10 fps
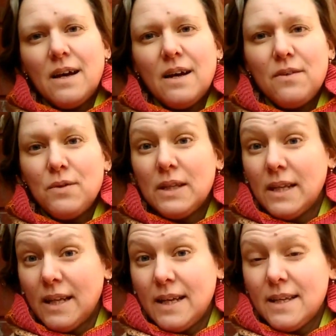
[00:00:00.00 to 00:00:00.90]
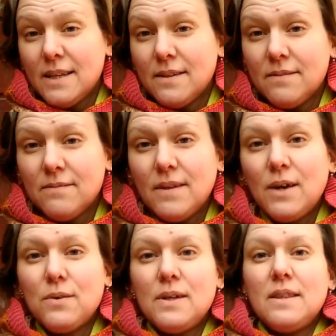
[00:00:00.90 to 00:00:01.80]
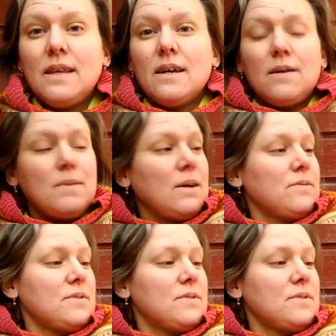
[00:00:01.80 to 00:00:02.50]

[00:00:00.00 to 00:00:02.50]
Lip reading: I really like how they come out.